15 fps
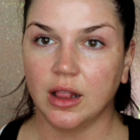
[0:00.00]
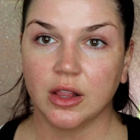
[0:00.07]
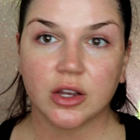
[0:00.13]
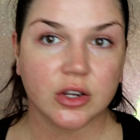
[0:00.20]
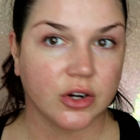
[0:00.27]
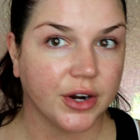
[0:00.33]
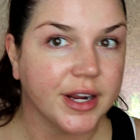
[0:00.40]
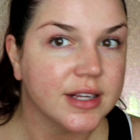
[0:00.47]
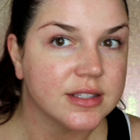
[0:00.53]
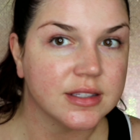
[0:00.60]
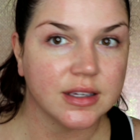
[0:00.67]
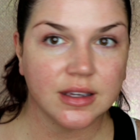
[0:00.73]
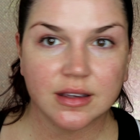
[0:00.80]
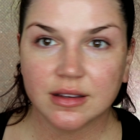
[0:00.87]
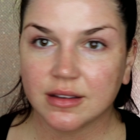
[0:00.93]
I look
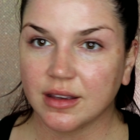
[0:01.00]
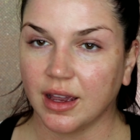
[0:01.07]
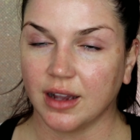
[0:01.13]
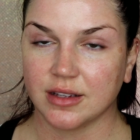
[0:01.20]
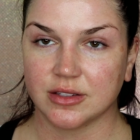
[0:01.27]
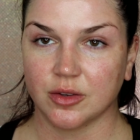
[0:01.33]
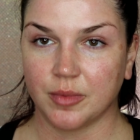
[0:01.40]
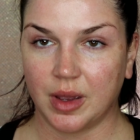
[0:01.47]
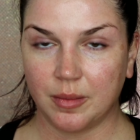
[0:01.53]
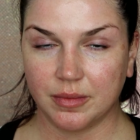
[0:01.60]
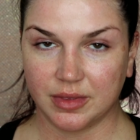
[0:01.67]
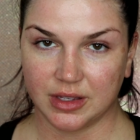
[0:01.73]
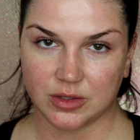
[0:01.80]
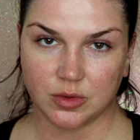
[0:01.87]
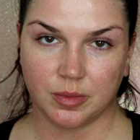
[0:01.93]
greasy. Yeah, so my
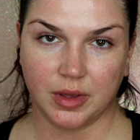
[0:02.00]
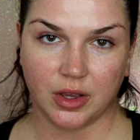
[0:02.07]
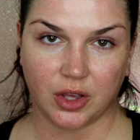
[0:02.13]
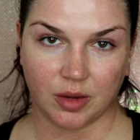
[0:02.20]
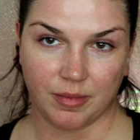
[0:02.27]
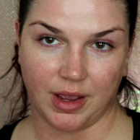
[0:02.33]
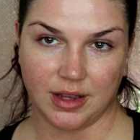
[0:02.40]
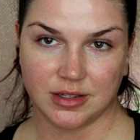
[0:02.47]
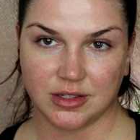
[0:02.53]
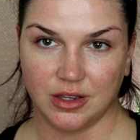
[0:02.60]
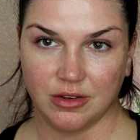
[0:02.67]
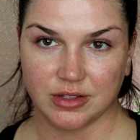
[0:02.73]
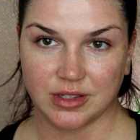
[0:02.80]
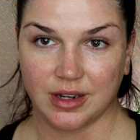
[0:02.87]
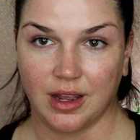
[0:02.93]
this would be a good
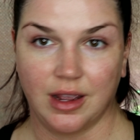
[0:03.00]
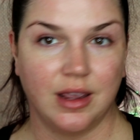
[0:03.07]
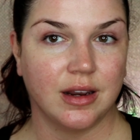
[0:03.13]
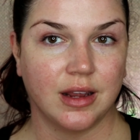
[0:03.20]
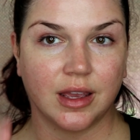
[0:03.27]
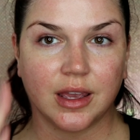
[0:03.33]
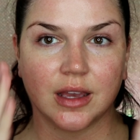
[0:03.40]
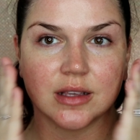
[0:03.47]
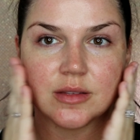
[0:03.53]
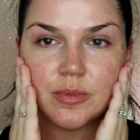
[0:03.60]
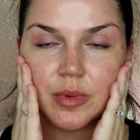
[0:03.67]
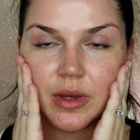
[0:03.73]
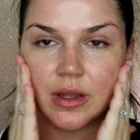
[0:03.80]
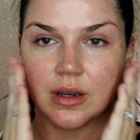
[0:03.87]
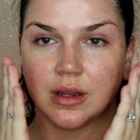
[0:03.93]
mask to use at night, I
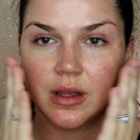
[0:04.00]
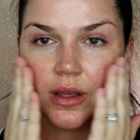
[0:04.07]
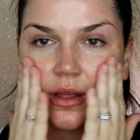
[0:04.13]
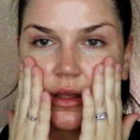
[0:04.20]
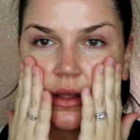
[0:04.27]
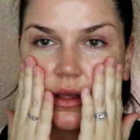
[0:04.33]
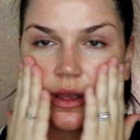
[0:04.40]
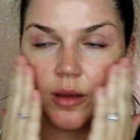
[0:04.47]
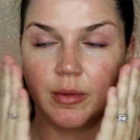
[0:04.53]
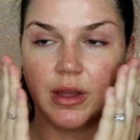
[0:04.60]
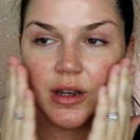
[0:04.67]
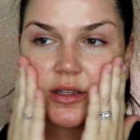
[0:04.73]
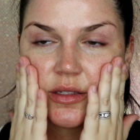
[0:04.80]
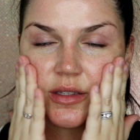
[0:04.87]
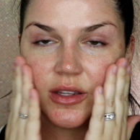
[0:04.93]
guess, but I
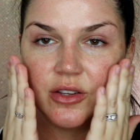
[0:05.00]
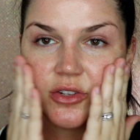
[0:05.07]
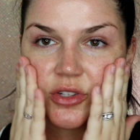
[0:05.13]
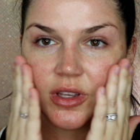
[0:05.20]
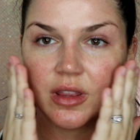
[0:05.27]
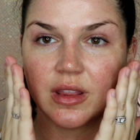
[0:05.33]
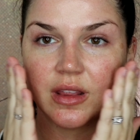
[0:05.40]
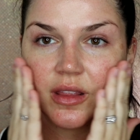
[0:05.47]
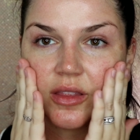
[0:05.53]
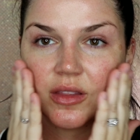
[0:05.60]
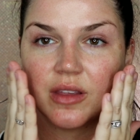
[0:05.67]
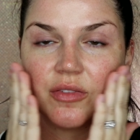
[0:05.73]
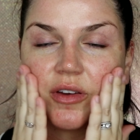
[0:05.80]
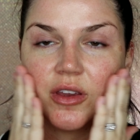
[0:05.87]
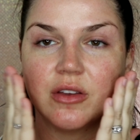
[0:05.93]
mean, it's usually
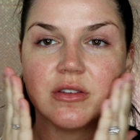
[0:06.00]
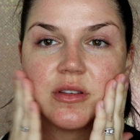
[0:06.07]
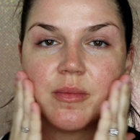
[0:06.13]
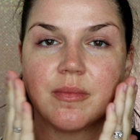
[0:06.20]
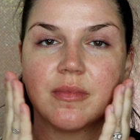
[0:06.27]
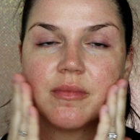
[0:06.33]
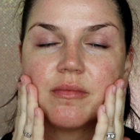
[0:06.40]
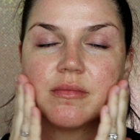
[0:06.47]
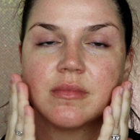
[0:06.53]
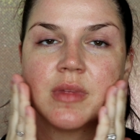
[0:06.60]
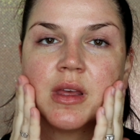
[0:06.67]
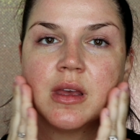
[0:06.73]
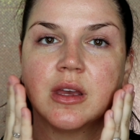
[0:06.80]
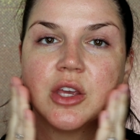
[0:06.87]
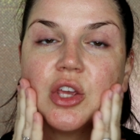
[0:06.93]
if I use
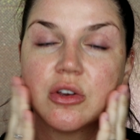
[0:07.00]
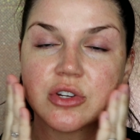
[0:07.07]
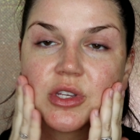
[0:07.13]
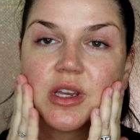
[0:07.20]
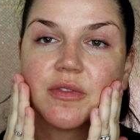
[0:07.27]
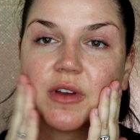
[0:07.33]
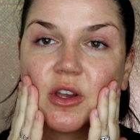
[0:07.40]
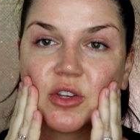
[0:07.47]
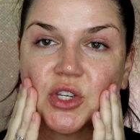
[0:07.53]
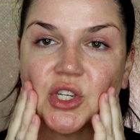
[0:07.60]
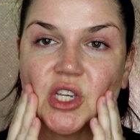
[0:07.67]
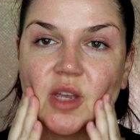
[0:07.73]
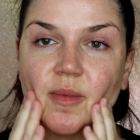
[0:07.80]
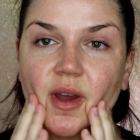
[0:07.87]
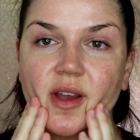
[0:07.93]
a, usually if I use a
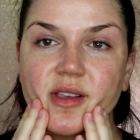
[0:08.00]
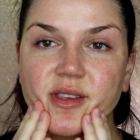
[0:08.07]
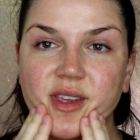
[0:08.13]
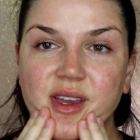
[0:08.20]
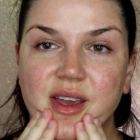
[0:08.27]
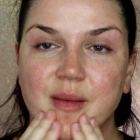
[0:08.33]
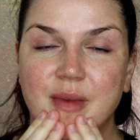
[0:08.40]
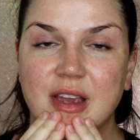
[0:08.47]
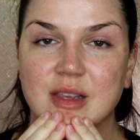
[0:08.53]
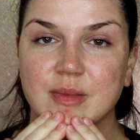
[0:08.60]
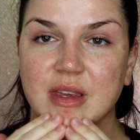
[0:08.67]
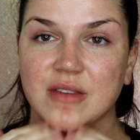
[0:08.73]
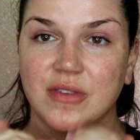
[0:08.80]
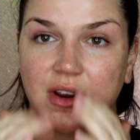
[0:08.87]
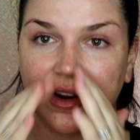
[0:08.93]
sheet mask, it
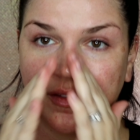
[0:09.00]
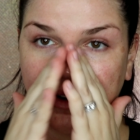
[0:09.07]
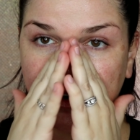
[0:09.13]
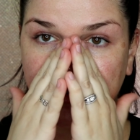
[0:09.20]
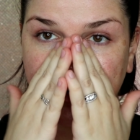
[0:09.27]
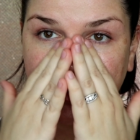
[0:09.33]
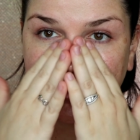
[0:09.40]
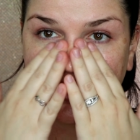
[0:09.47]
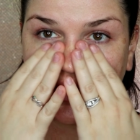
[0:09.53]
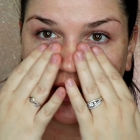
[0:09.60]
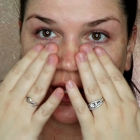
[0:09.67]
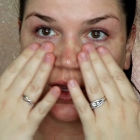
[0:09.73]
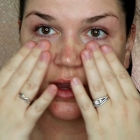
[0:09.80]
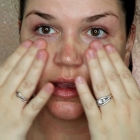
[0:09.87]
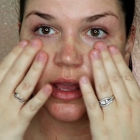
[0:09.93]
makes me very, very, very
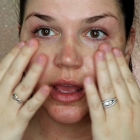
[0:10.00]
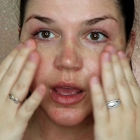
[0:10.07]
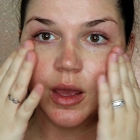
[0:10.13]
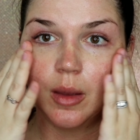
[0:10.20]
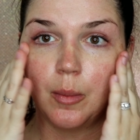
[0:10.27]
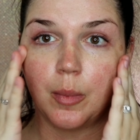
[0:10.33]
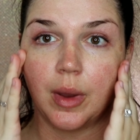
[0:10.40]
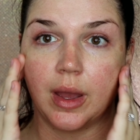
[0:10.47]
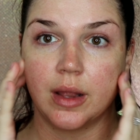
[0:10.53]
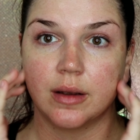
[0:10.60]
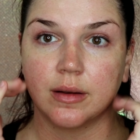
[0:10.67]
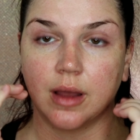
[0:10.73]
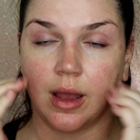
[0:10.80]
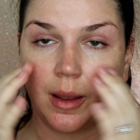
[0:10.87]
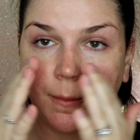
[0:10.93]
sticky.
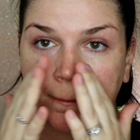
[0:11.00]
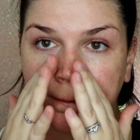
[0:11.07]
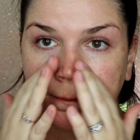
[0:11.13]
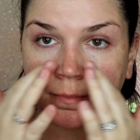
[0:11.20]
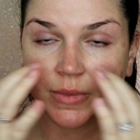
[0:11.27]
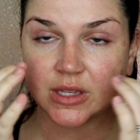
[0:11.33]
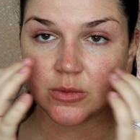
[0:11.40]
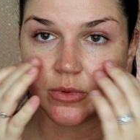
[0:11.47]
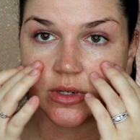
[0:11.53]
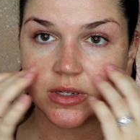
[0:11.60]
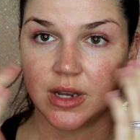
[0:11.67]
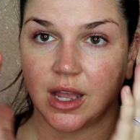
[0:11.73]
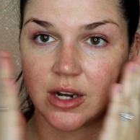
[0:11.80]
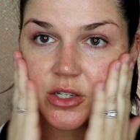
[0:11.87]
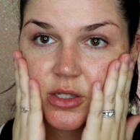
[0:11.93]
But um, this
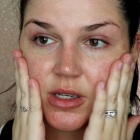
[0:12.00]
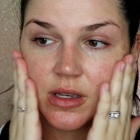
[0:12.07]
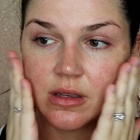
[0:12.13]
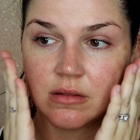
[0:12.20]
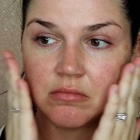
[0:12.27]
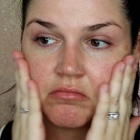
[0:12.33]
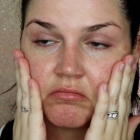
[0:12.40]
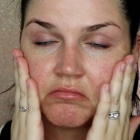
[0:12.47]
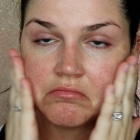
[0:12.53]
one actually